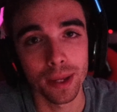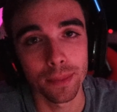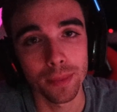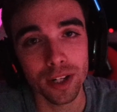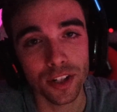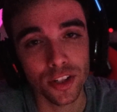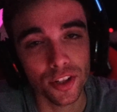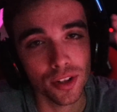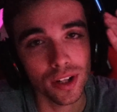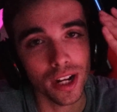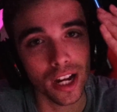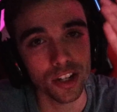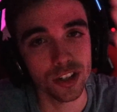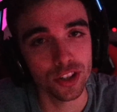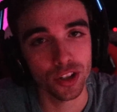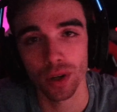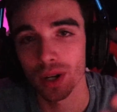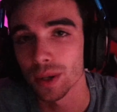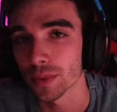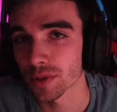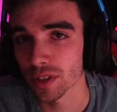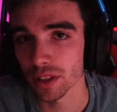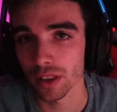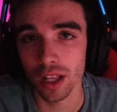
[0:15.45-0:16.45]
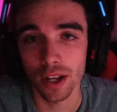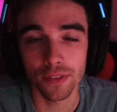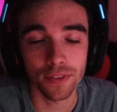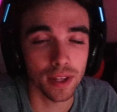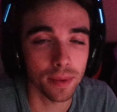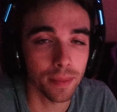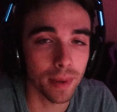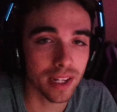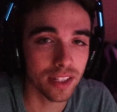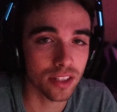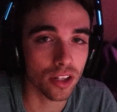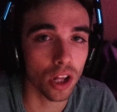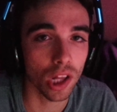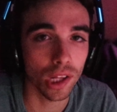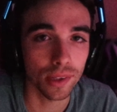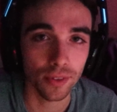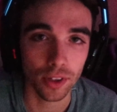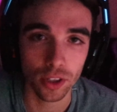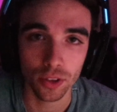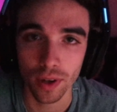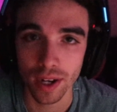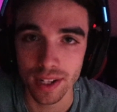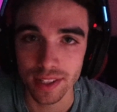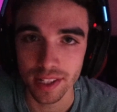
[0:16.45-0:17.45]
Make sure you guys show him some love. He makes all of our
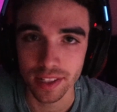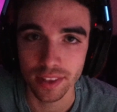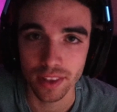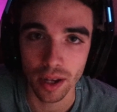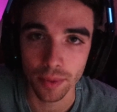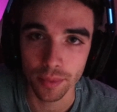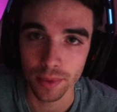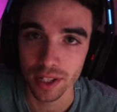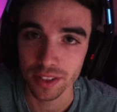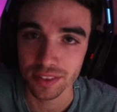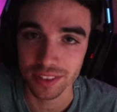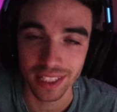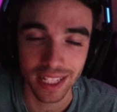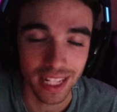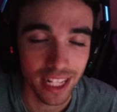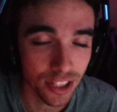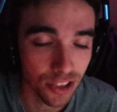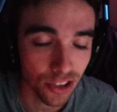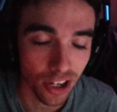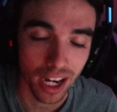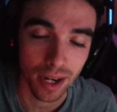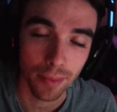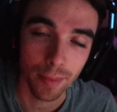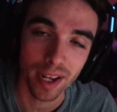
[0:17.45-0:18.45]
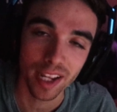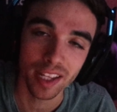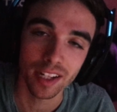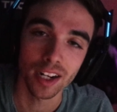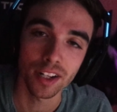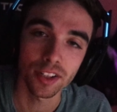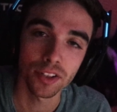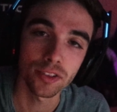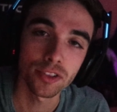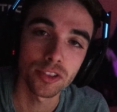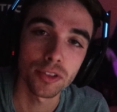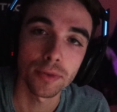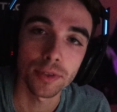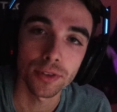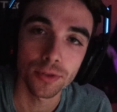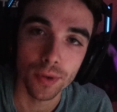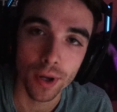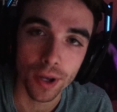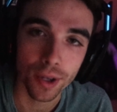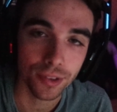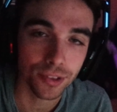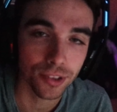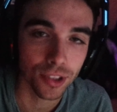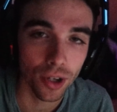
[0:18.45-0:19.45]
crazy thumbnails, and he's trying to make it on YouTube as
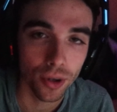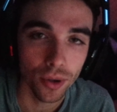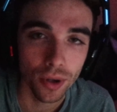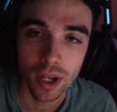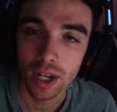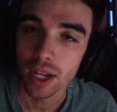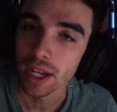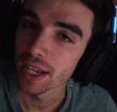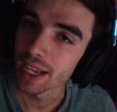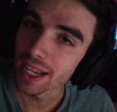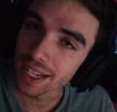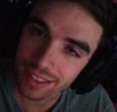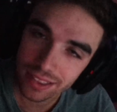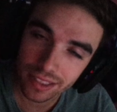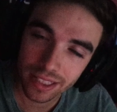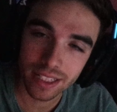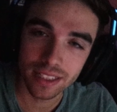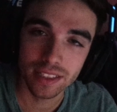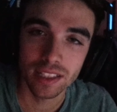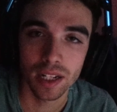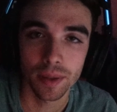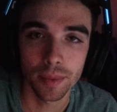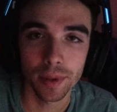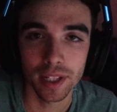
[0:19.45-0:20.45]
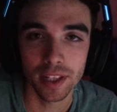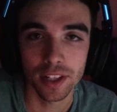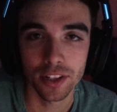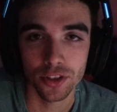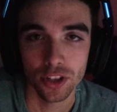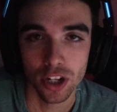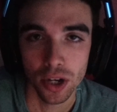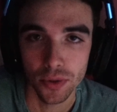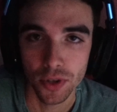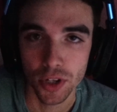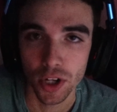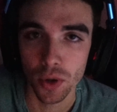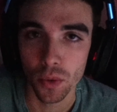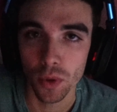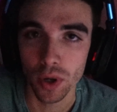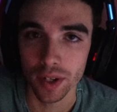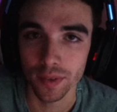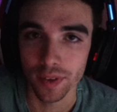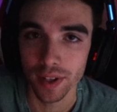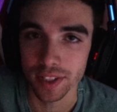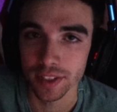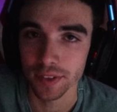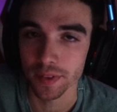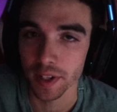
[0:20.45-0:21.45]
well. So his link to be in the description to one of
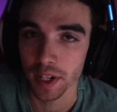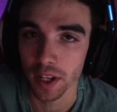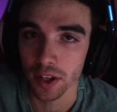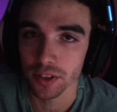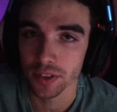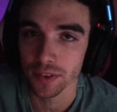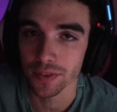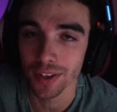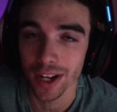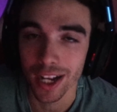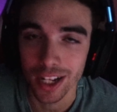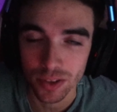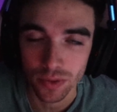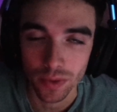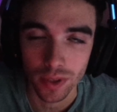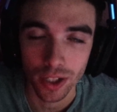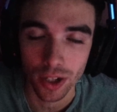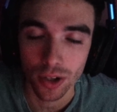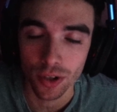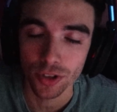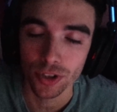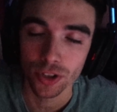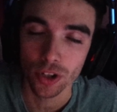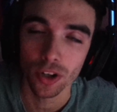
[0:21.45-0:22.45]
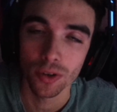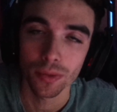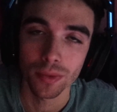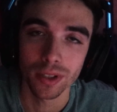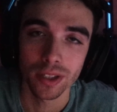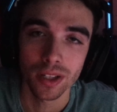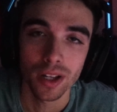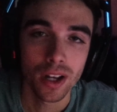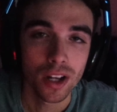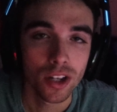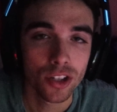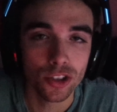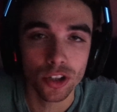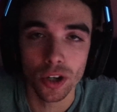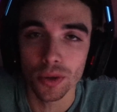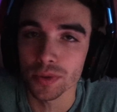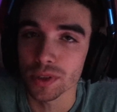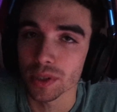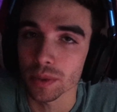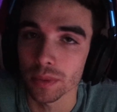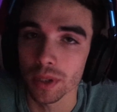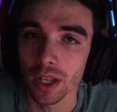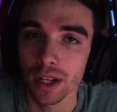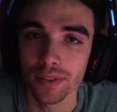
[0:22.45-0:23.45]
his videos. If you guys want to go show him
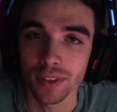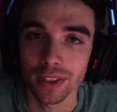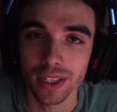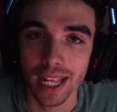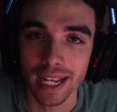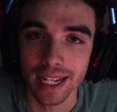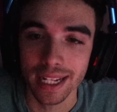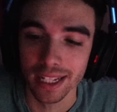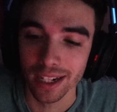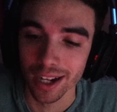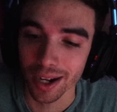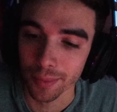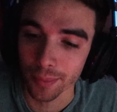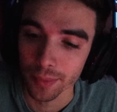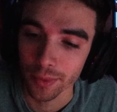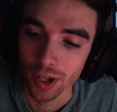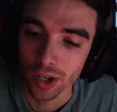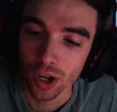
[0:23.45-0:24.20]
some love and like it up.